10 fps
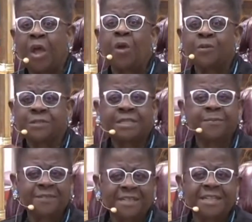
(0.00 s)
knows
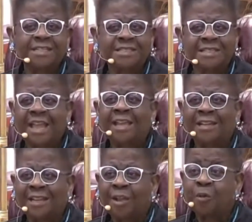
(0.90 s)
something is not
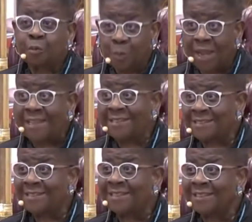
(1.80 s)

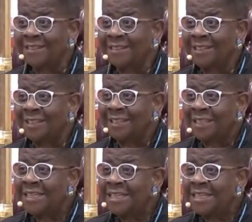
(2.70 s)
right, that